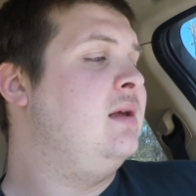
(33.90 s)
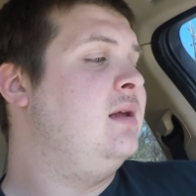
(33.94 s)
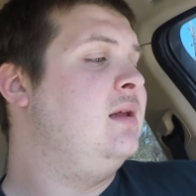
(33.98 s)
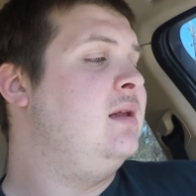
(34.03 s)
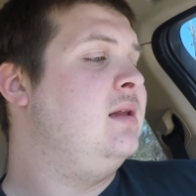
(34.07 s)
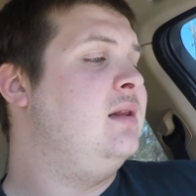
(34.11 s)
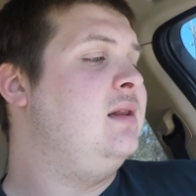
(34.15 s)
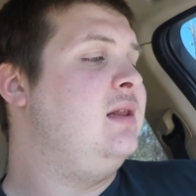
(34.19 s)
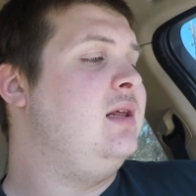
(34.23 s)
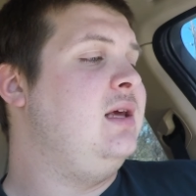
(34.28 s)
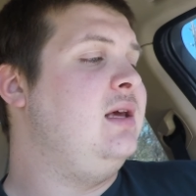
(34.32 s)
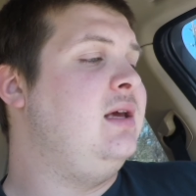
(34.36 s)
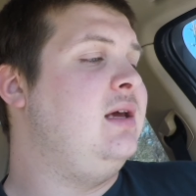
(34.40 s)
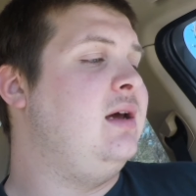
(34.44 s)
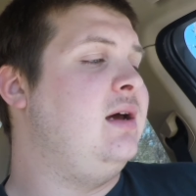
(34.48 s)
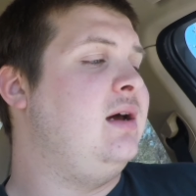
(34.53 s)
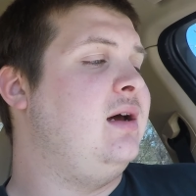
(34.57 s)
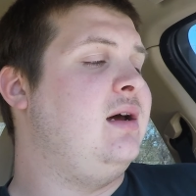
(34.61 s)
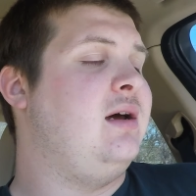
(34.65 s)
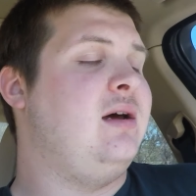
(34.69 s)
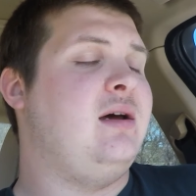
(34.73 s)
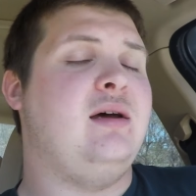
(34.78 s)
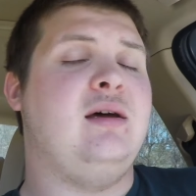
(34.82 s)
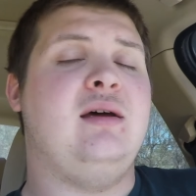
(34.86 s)

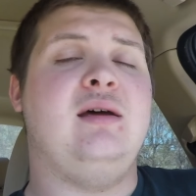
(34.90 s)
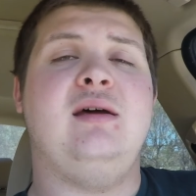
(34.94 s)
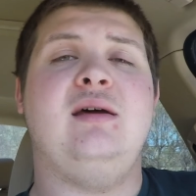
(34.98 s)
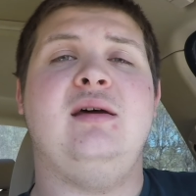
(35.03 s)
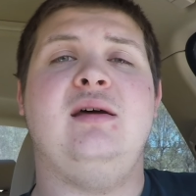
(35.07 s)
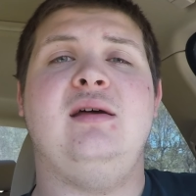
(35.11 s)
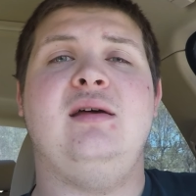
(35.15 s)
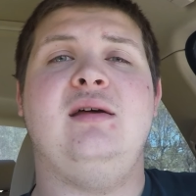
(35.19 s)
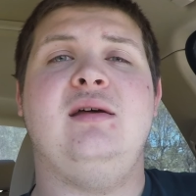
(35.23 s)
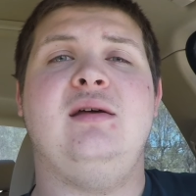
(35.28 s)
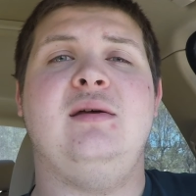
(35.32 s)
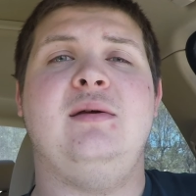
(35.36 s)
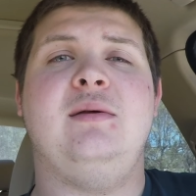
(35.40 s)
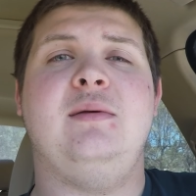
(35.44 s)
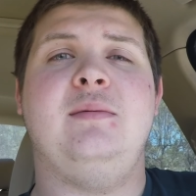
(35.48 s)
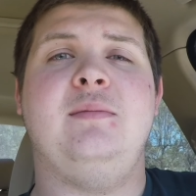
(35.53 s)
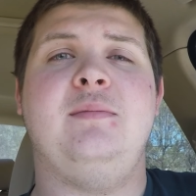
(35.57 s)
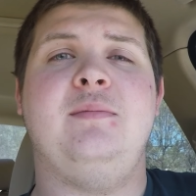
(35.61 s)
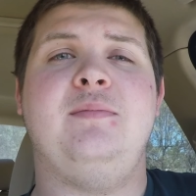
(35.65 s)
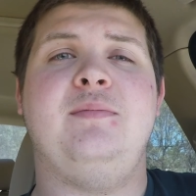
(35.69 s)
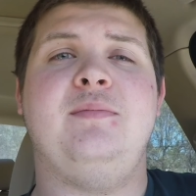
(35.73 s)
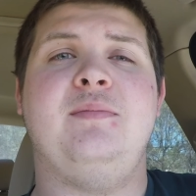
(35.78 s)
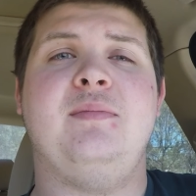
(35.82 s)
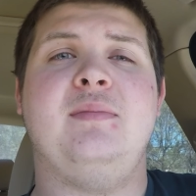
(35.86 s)
The
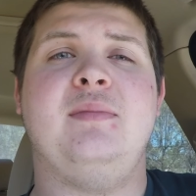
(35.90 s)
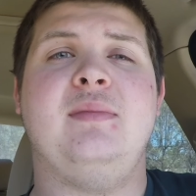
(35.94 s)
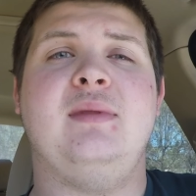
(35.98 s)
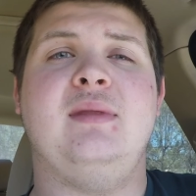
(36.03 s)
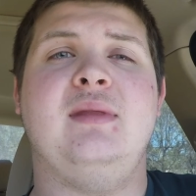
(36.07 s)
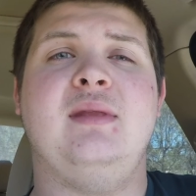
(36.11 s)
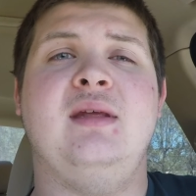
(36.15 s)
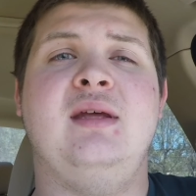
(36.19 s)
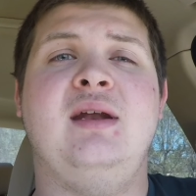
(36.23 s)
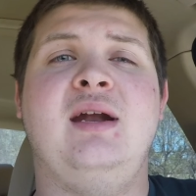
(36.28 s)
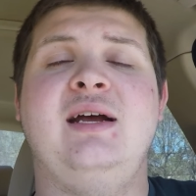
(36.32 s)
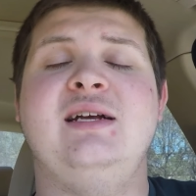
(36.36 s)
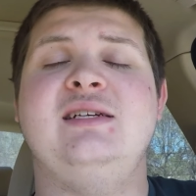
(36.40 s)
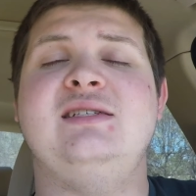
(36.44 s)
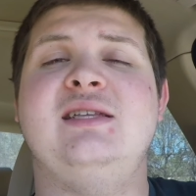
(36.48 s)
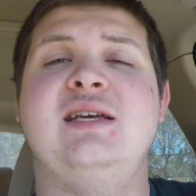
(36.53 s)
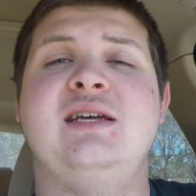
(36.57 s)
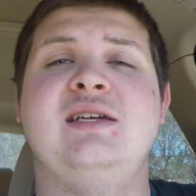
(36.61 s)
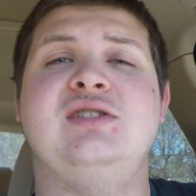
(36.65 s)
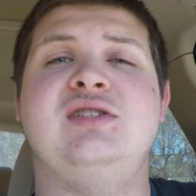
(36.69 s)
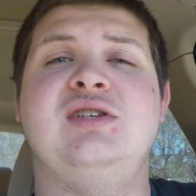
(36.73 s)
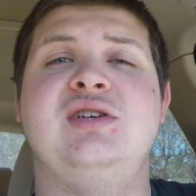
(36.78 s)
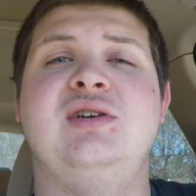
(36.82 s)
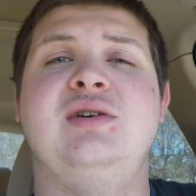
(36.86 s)
nice
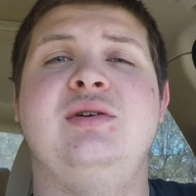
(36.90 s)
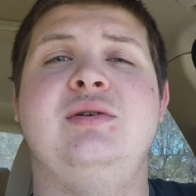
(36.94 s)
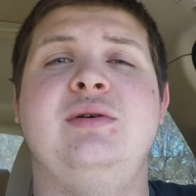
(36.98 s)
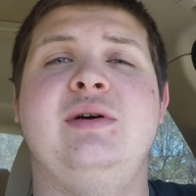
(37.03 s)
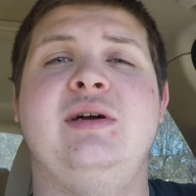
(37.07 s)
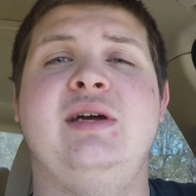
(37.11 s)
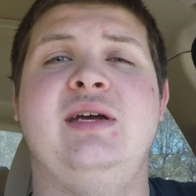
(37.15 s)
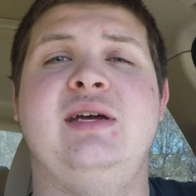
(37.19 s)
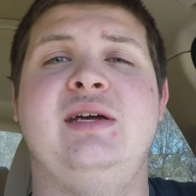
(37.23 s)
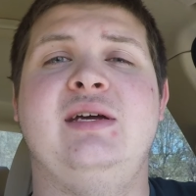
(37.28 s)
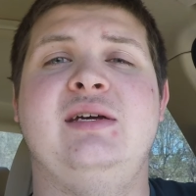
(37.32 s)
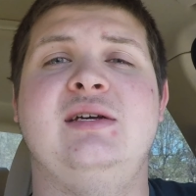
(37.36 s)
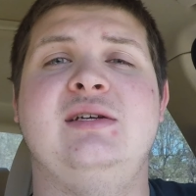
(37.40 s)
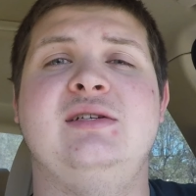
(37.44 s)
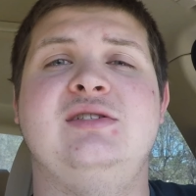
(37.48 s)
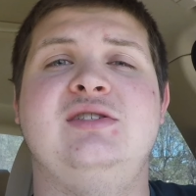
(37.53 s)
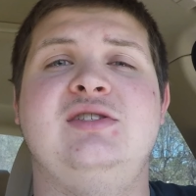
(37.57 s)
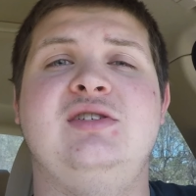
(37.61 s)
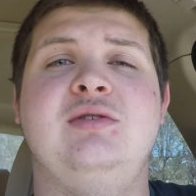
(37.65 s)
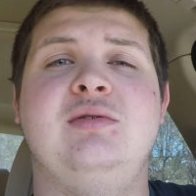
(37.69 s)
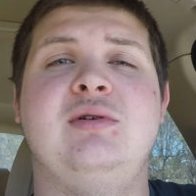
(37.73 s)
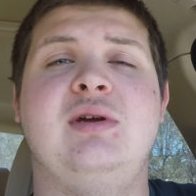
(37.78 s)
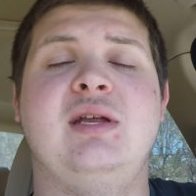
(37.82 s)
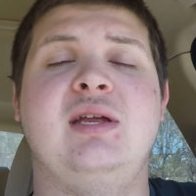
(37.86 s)
thing too is
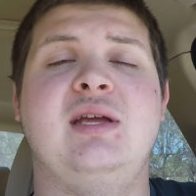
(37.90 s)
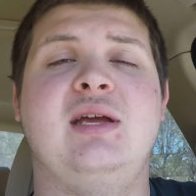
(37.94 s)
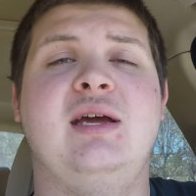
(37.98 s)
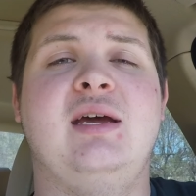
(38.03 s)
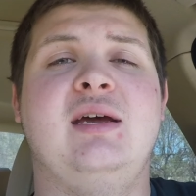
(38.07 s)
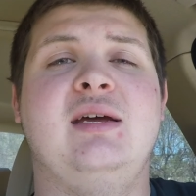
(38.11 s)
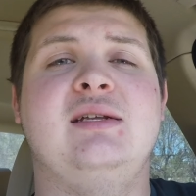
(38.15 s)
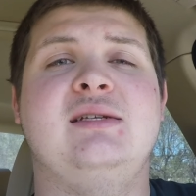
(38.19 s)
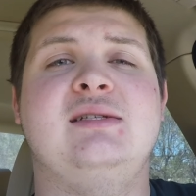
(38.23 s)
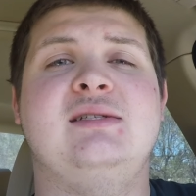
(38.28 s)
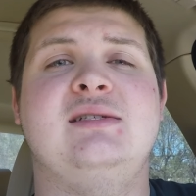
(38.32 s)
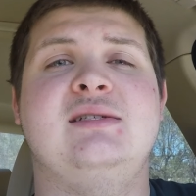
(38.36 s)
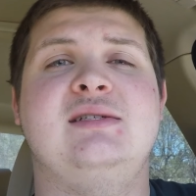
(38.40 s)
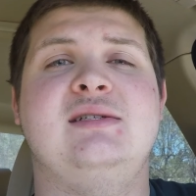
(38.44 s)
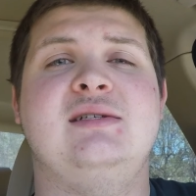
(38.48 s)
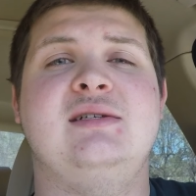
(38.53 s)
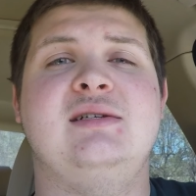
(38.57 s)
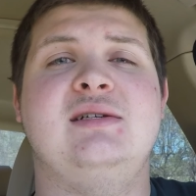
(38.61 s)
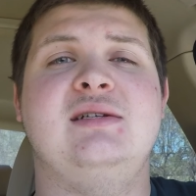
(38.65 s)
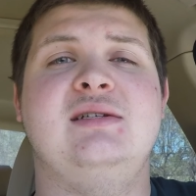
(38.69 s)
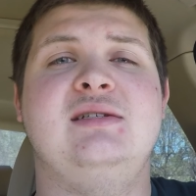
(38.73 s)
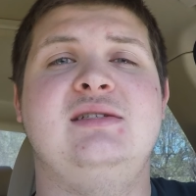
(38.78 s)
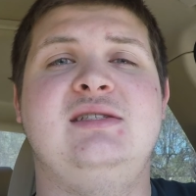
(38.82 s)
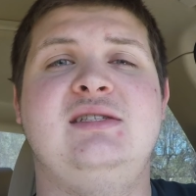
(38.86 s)
you can get
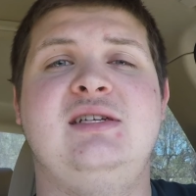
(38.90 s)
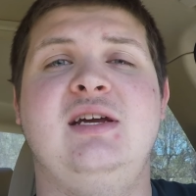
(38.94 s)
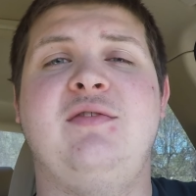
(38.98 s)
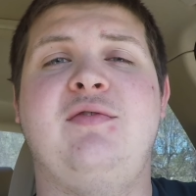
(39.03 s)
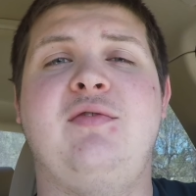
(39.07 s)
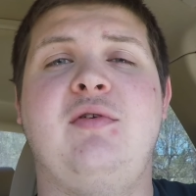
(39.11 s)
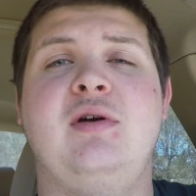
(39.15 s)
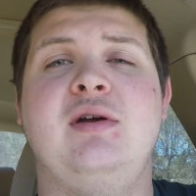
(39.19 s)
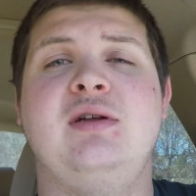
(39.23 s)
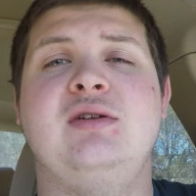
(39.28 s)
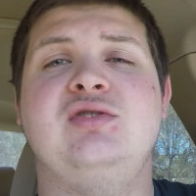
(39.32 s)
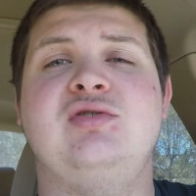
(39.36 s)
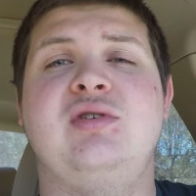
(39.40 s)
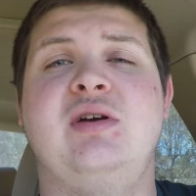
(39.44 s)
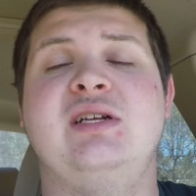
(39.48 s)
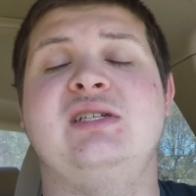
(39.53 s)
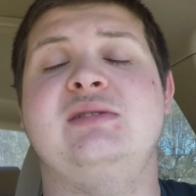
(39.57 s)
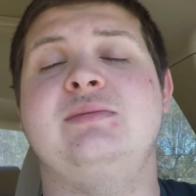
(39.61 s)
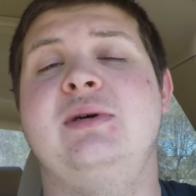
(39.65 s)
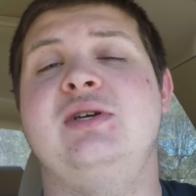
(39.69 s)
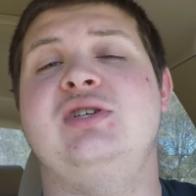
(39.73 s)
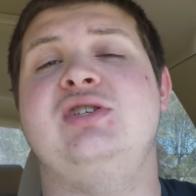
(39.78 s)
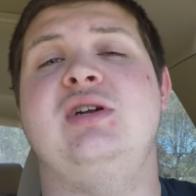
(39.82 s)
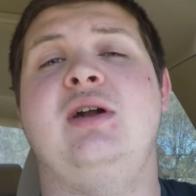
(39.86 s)
different
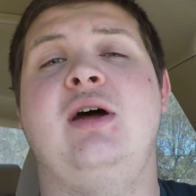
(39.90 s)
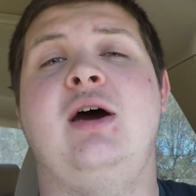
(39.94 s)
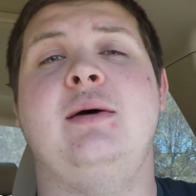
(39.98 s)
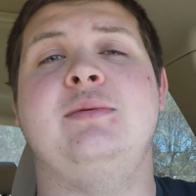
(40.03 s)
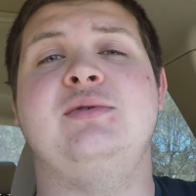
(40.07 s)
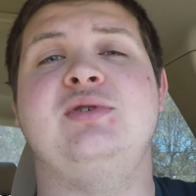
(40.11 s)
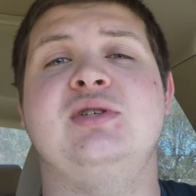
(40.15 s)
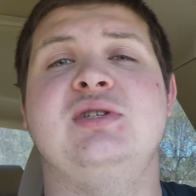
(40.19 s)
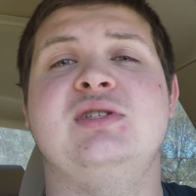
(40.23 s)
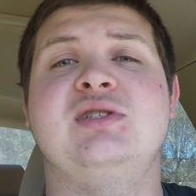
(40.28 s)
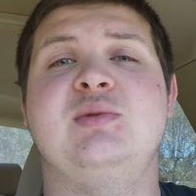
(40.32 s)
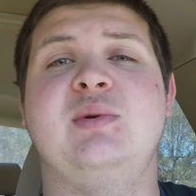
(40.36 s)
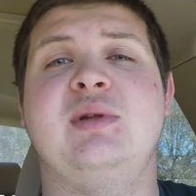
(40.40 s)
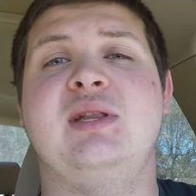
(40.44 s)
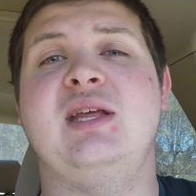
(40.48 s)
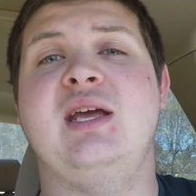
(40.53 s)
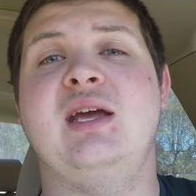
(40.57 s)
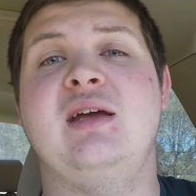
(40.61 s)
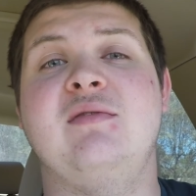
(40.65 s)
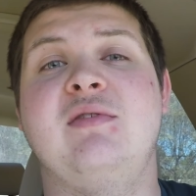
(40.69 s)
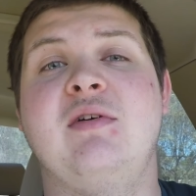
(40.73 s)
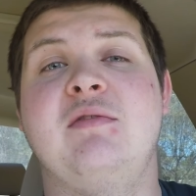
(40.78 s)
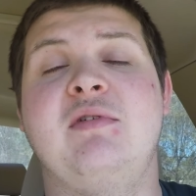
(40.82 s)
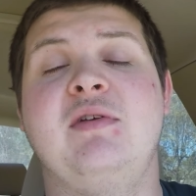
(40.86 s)
transmission options with the
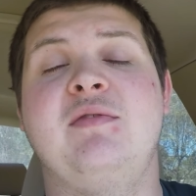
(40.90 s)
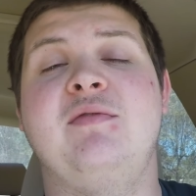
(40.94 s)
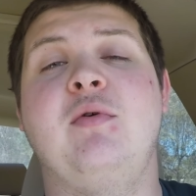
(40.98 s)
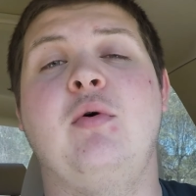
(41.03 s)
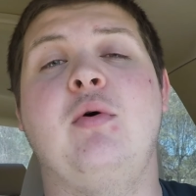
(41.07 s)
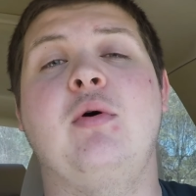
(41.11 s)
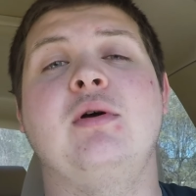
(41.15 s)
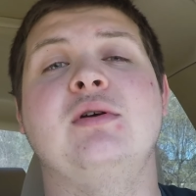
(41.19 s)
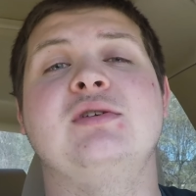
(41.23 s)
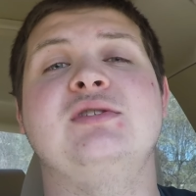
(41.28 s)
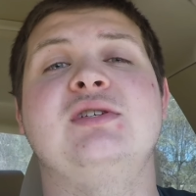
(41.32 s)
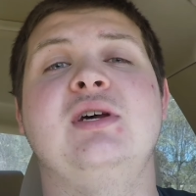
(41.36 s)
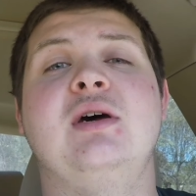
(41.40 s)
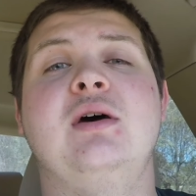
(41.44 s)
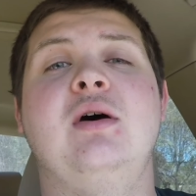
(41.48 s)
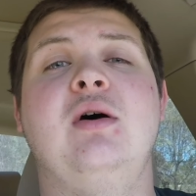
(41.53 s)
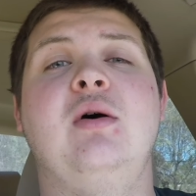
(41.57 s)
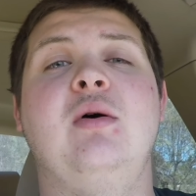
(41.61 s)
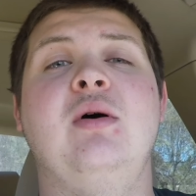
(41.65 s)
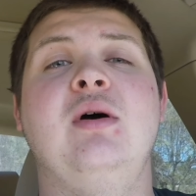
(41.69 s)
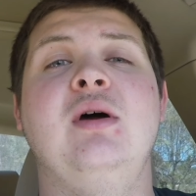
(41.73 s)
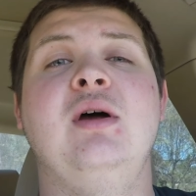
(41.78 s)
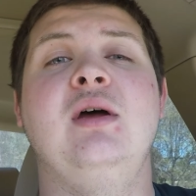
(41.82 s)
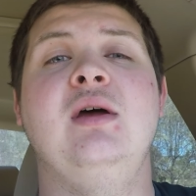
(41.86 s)
N54.
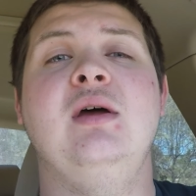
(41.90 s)
So